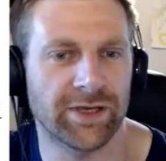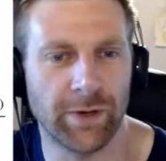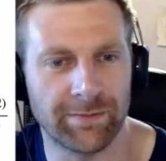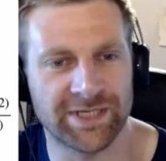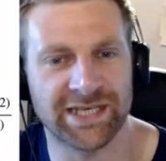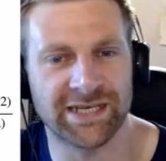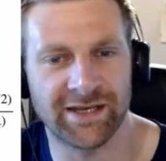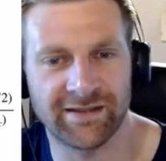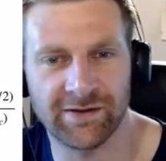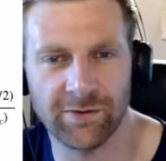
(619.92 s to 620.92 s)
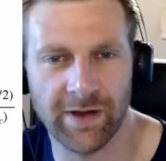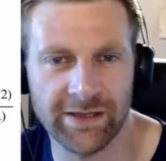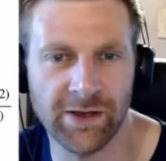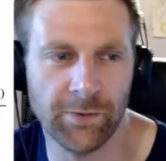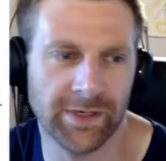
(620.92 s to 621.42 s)
you want machine learning to do, right?
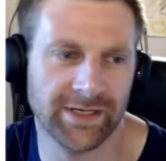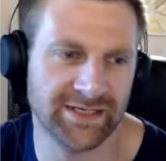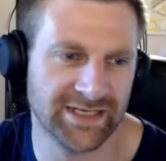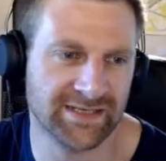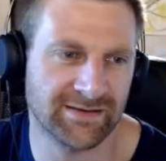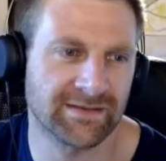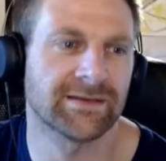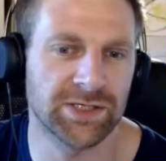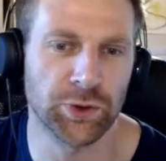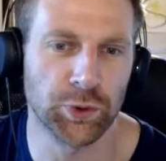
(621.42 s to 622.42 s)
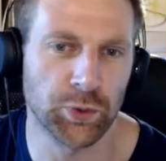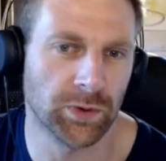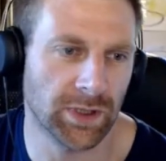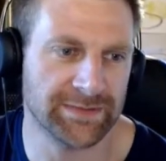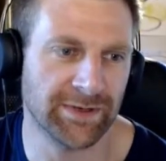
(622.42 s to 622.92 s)
You don't want it to just do
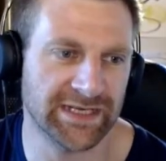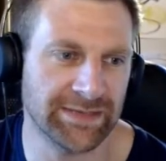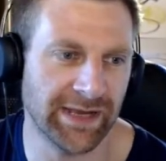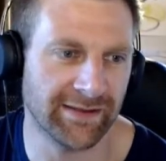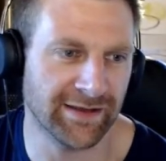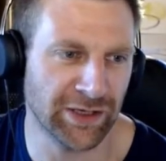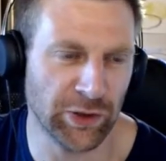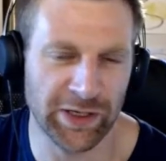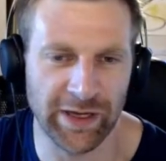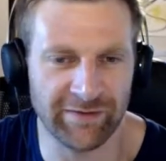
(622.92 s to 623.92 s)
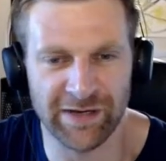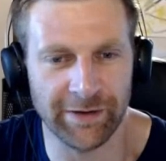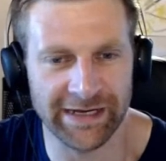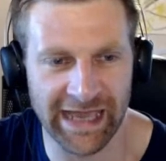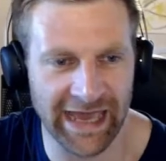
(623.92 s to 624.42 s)
cosmology better than you, and you have
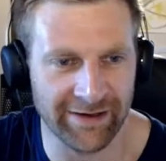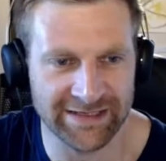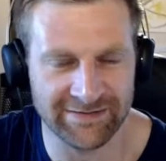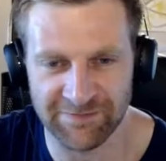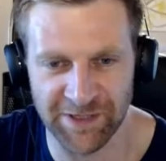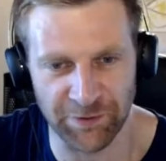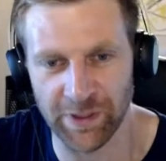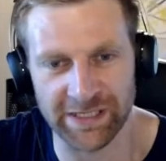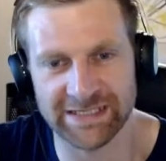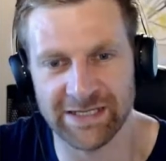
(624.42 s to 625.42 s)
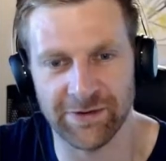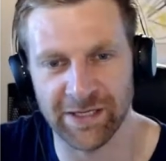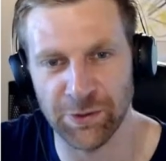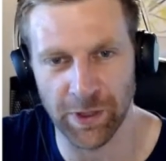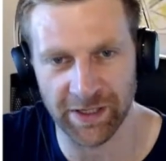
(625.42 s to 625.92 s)
no idea how it's you know what it's
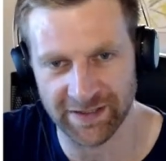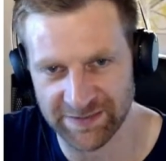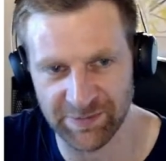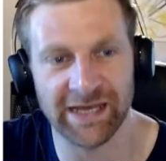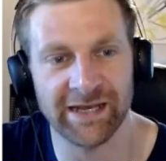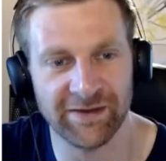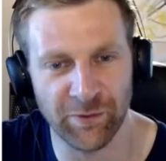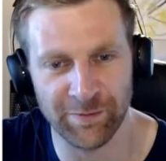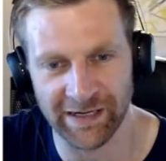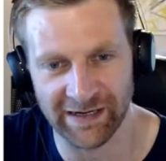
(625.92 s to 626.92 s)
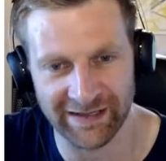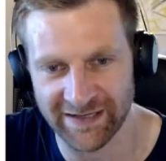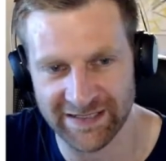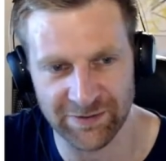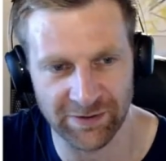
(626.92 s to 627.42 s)
doing. You want it to spit out a formula like
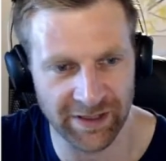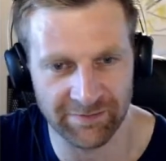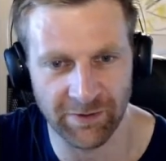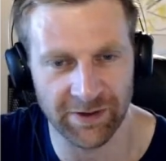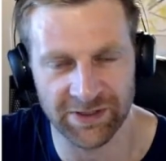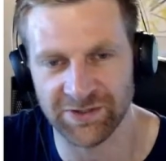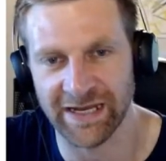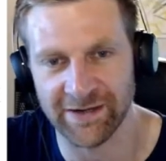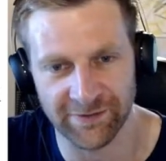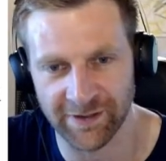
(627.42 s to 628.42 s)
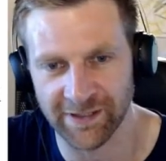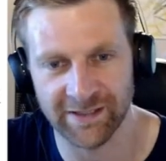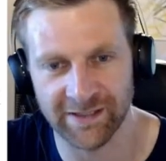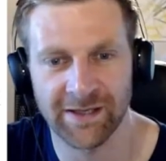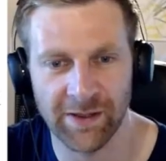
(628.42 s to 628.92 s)
this, or a, or a trend, or
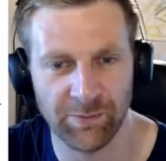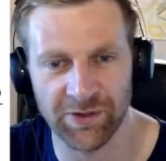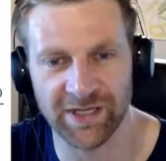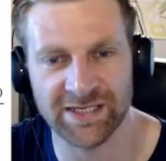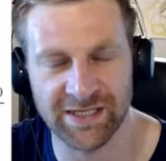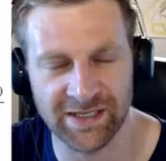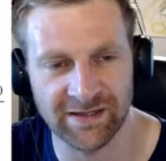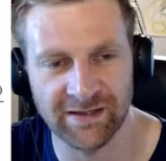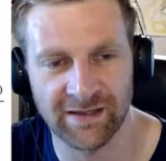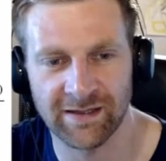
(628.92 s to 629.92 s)
a prediction, and